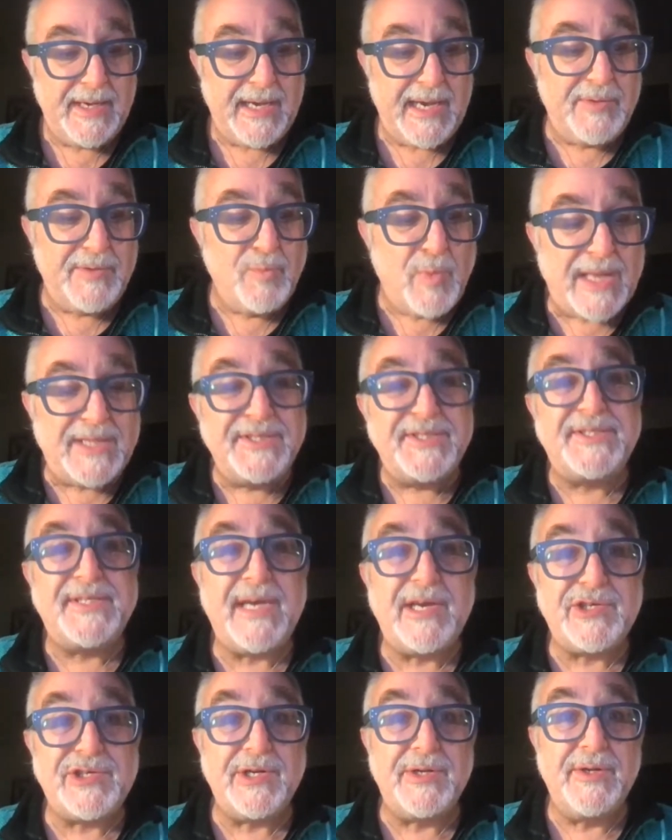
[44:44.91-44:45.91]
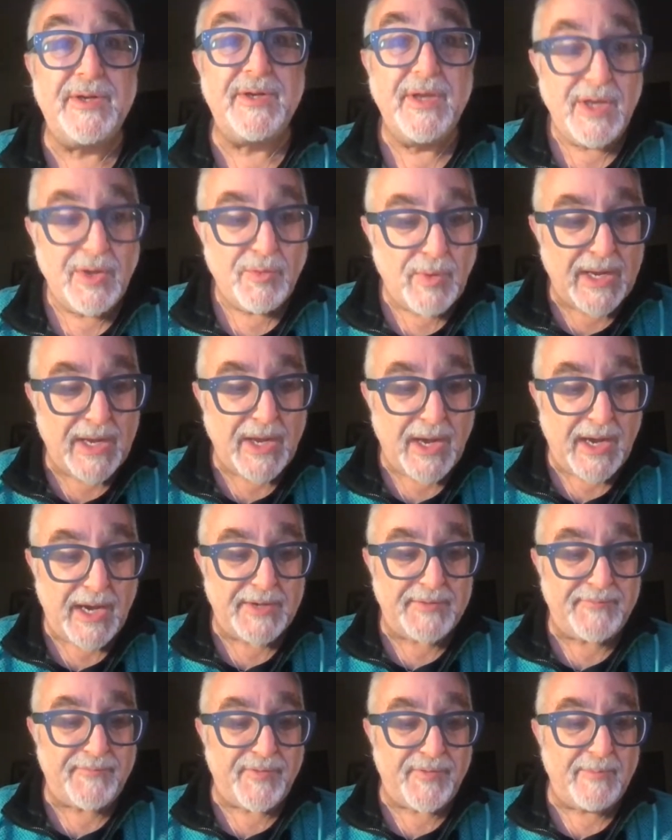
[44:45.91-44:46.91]
In one session, we
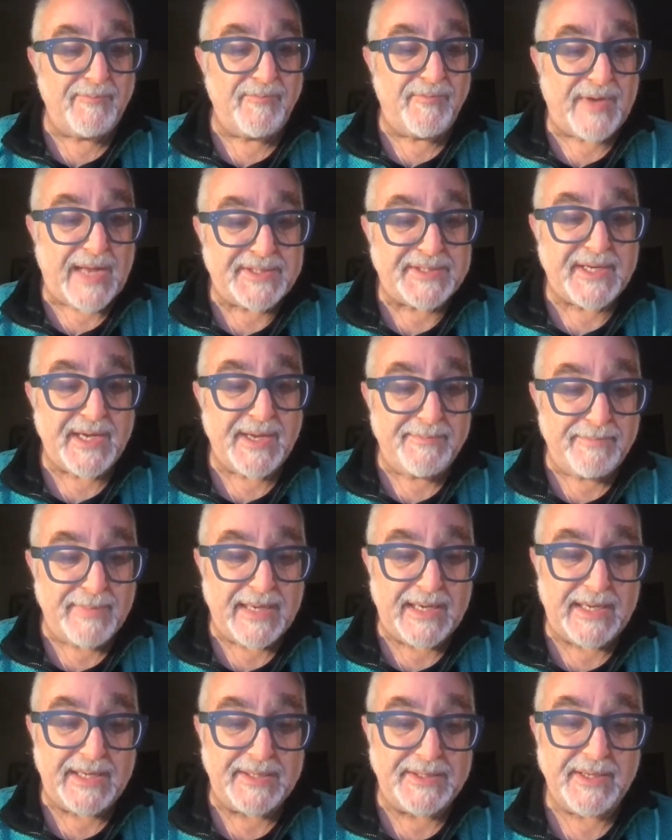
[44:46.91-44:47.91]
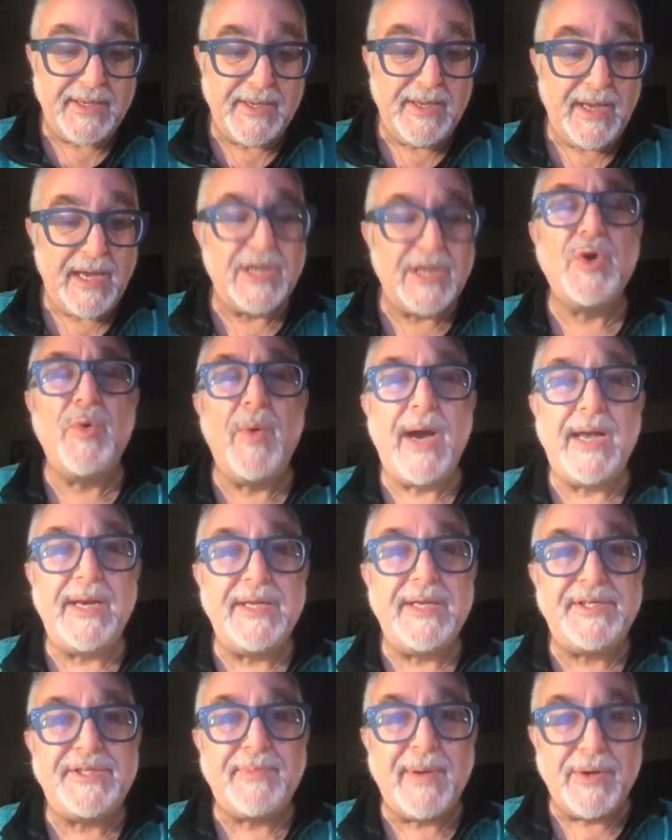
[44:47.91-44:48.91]
heard from Vladka Mead, a
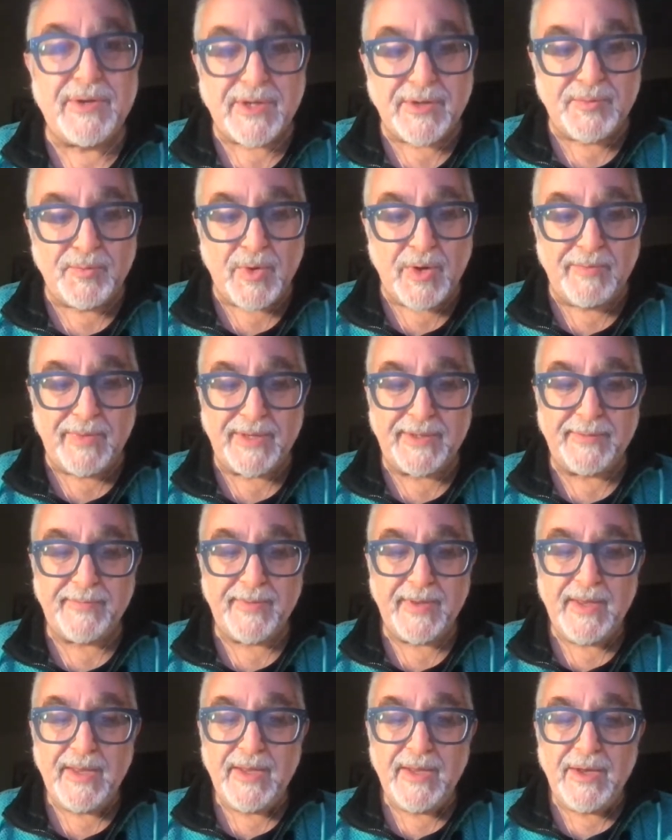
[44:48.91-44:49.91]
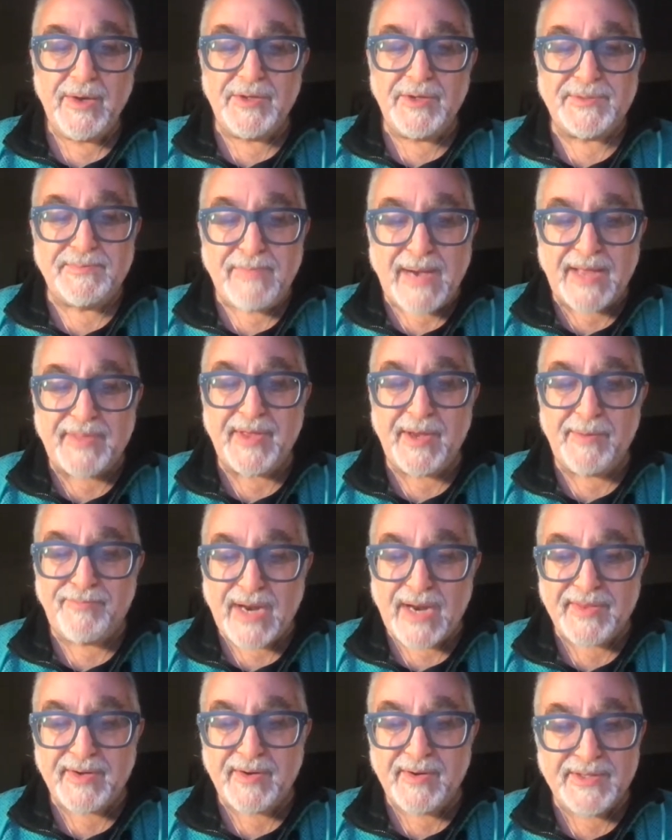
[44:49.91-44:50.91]
quietly spoken woman whose mother,
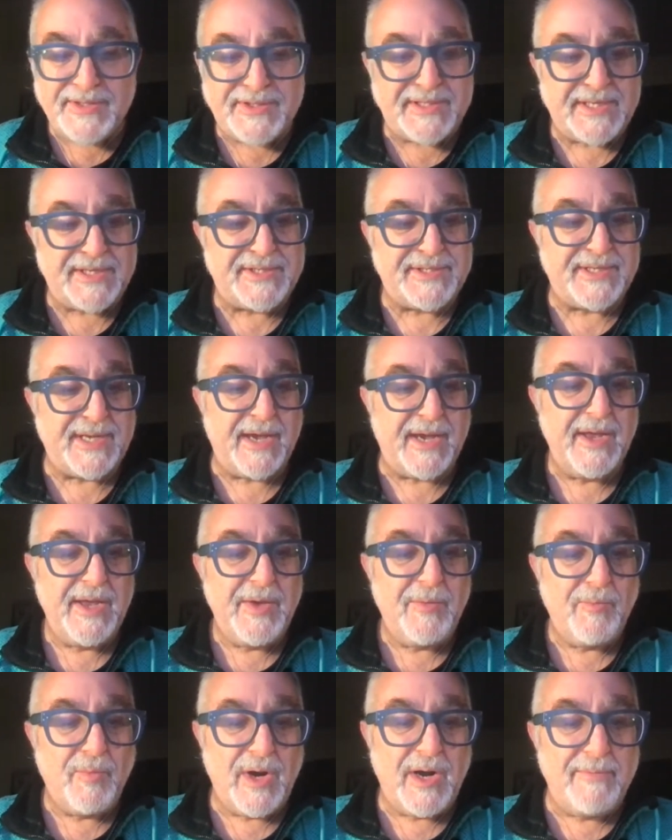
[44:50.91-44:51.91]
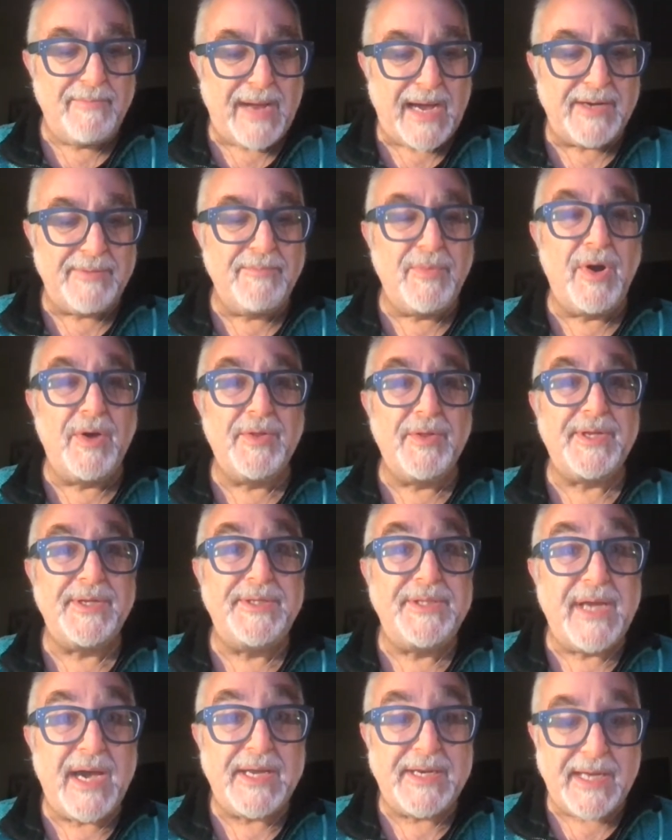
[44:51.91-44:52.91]
brother, and sister were among more
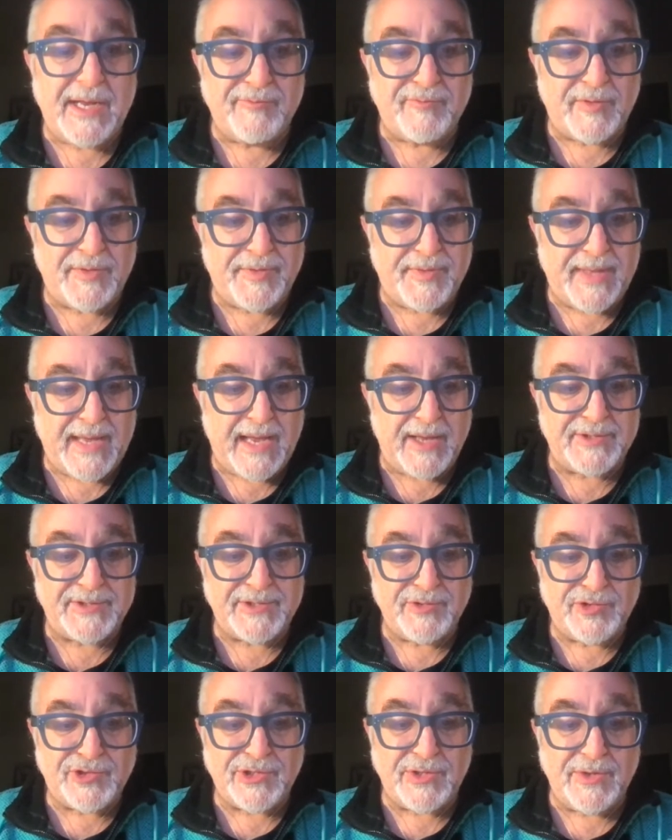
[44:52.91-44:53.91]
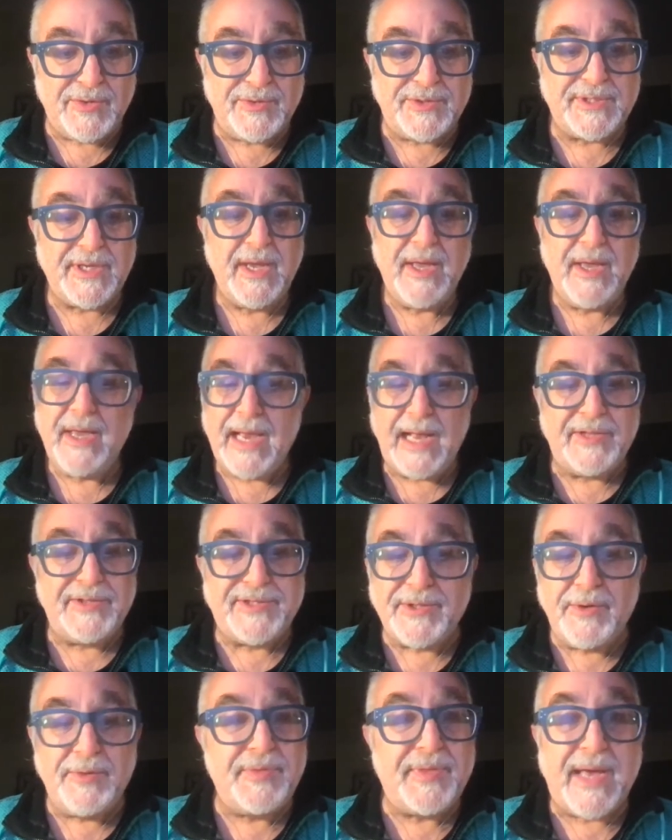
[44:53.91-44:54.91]
than 900,000 Jews and
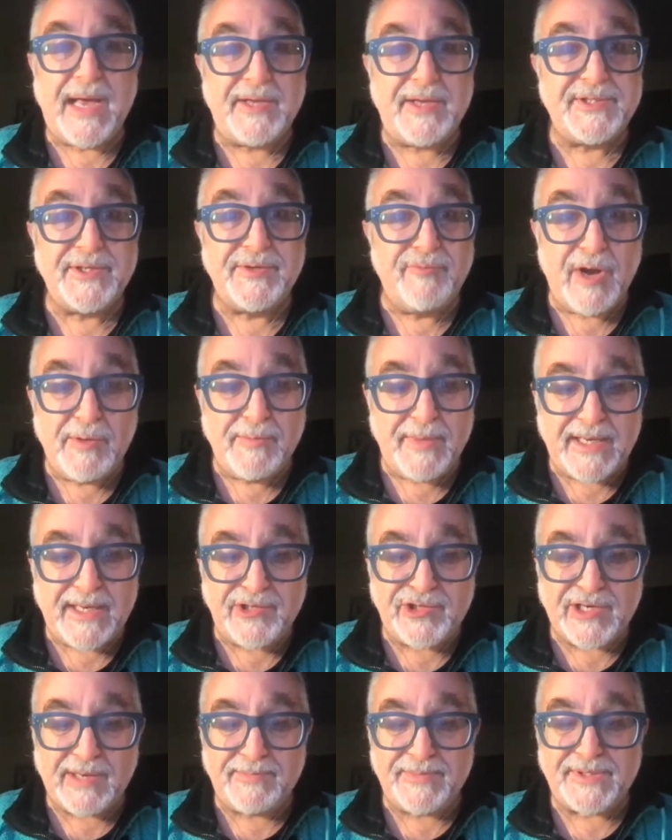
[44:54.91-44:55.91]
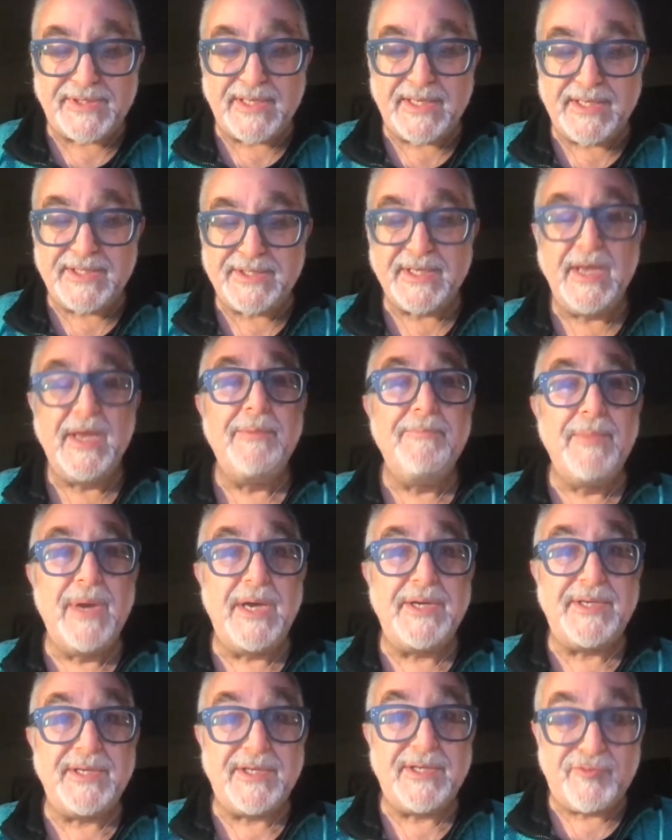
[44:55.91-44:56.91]
2,000 Romani gypsies
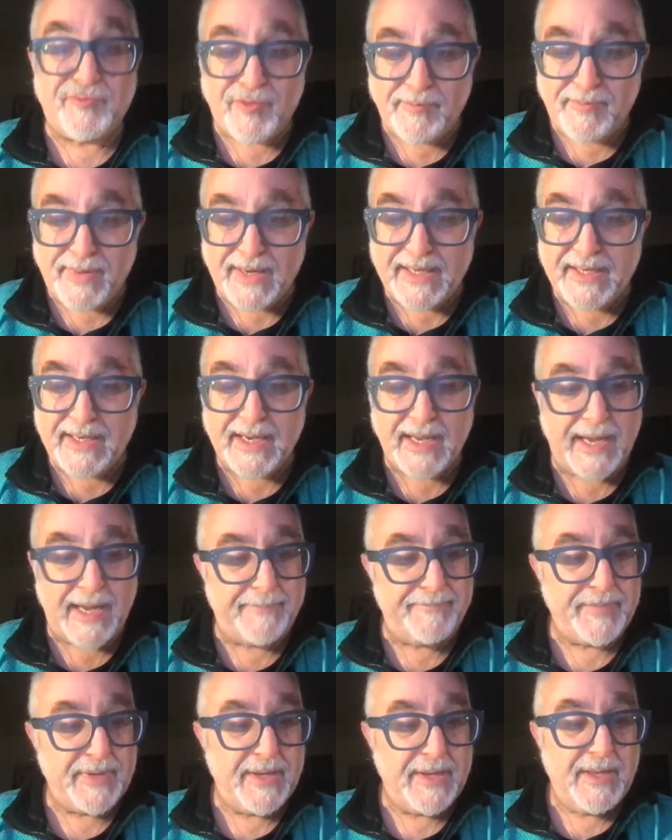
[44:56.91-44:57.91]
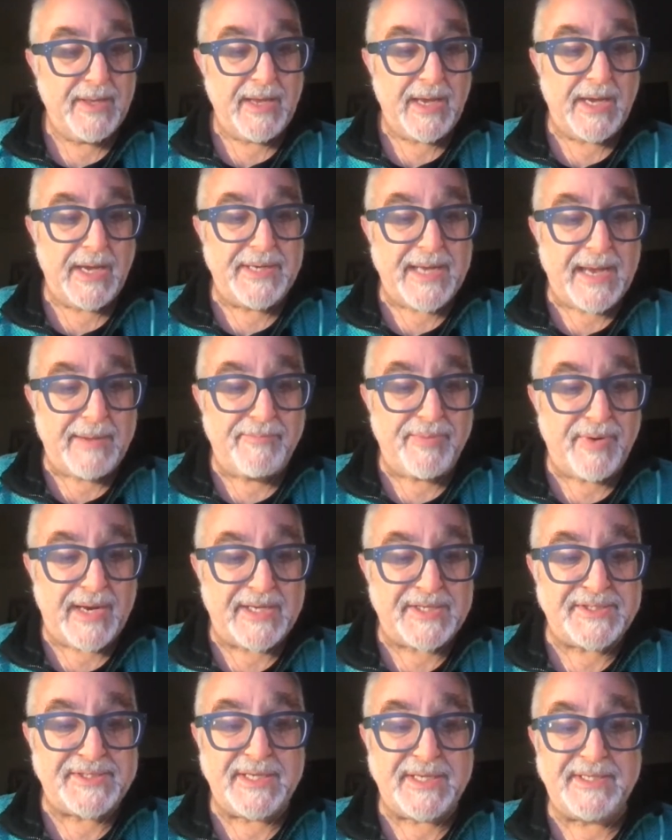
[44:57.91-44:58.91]
murdered at Treblinka, a number
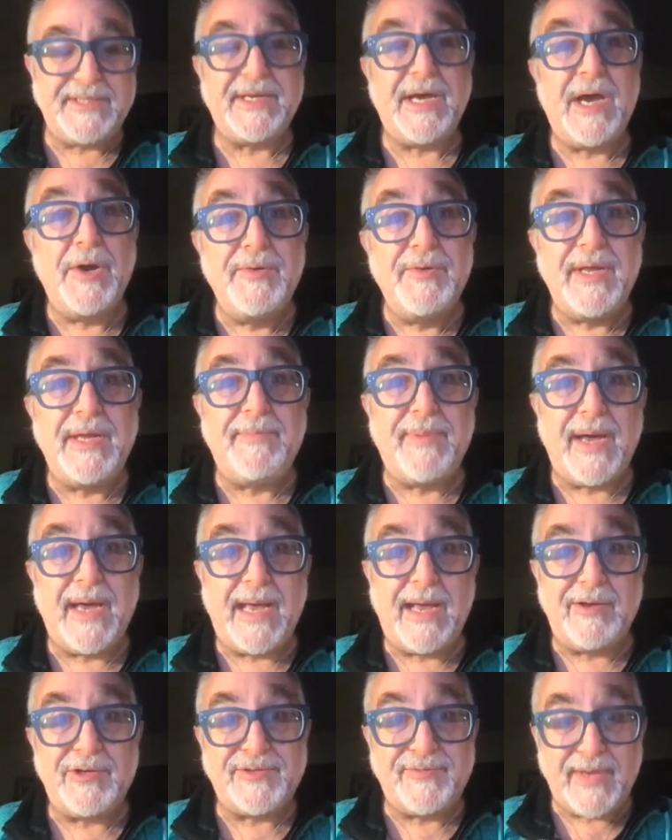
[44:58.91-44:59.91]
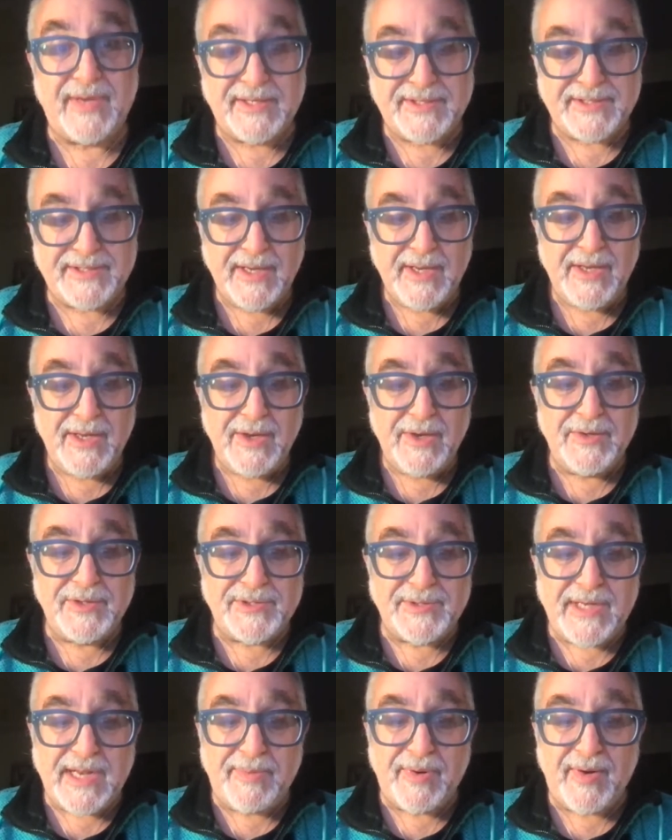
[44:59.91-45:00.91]
exceeded only by Auschwitz,
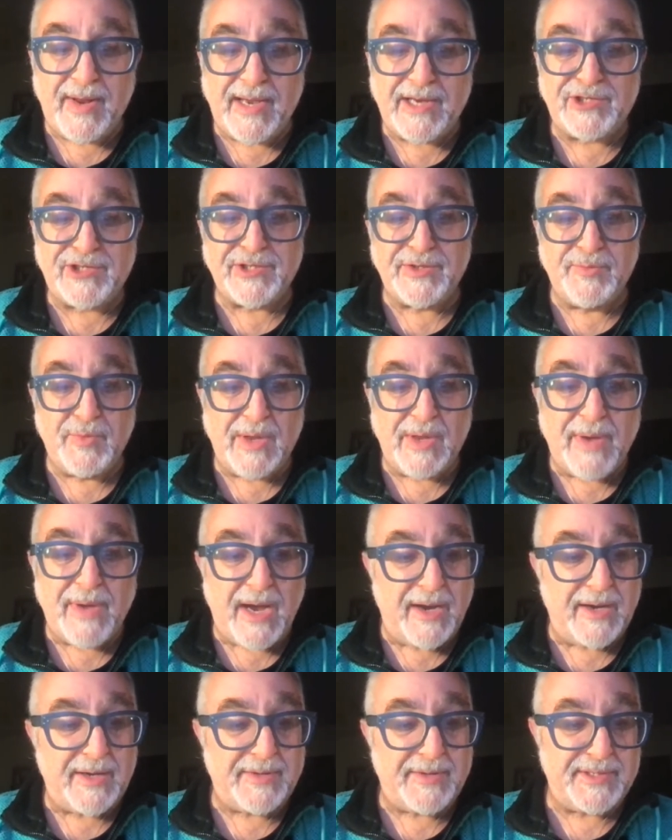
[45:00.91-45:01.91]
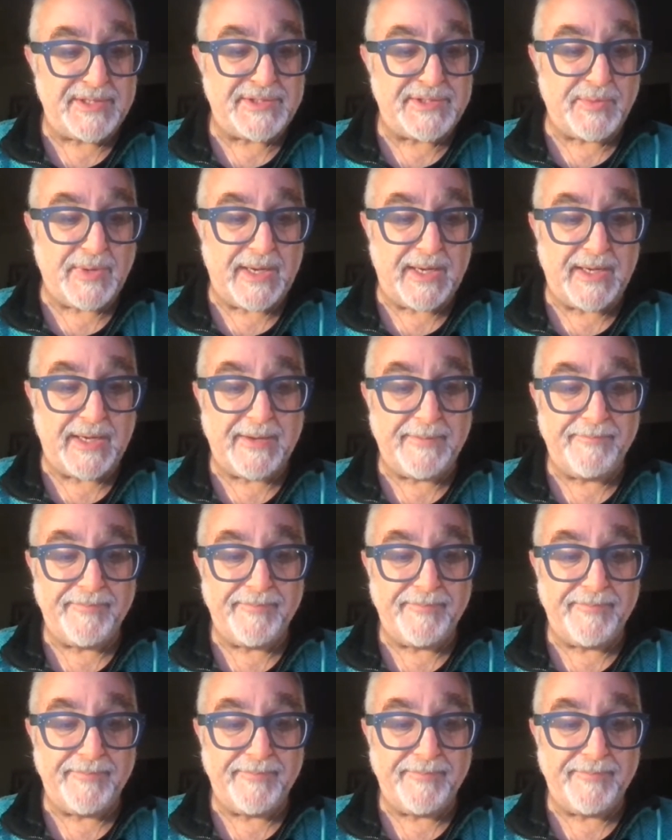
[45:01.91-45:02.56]
whose liberation we mark this week.